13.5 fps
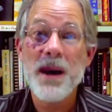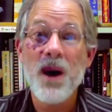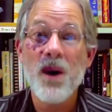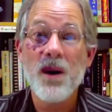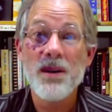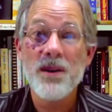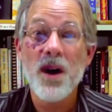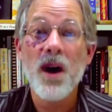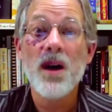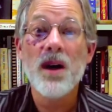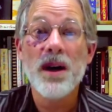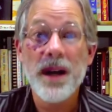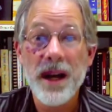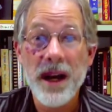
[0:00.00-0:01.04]
power of
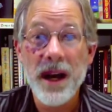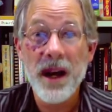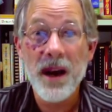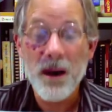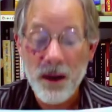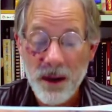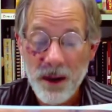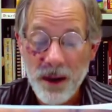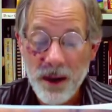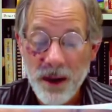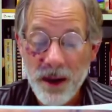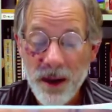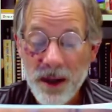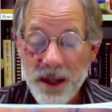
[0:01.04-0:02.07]
all err,
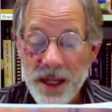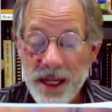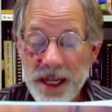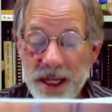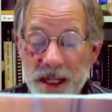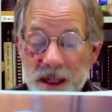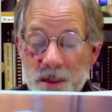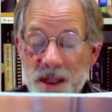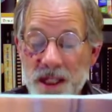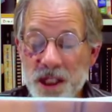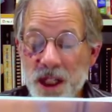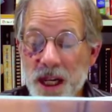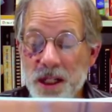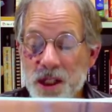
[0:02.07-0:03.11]
it can be
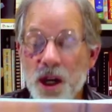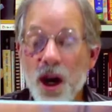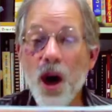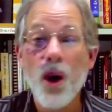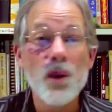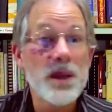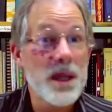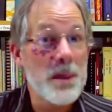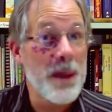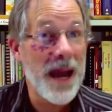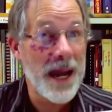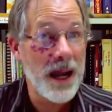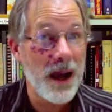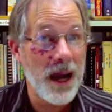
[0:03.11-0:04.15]
judged only
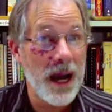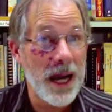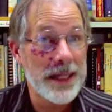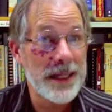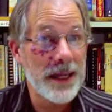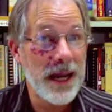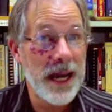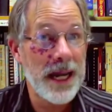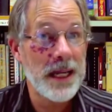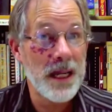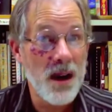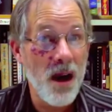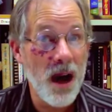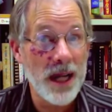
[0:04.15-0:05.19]
by God and
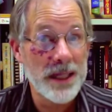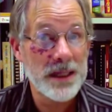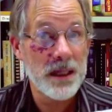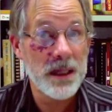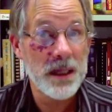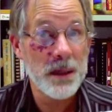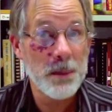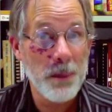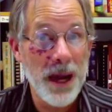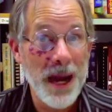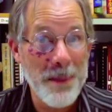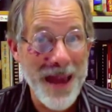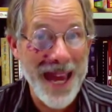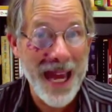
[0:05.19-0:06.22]
not
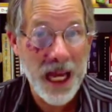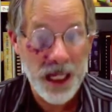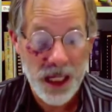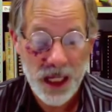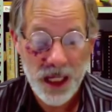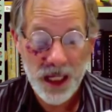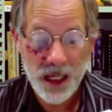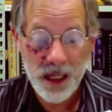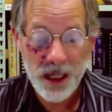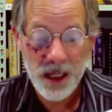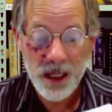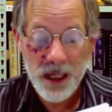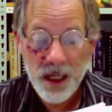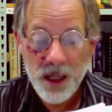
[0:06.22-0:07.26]
by man.
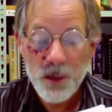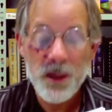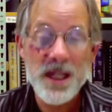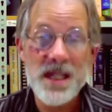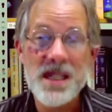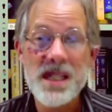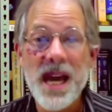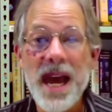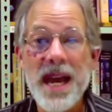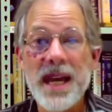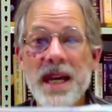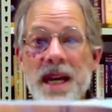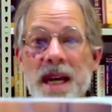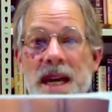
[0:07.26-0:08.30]
What he's
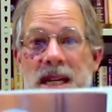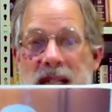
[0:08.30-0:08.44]
saying is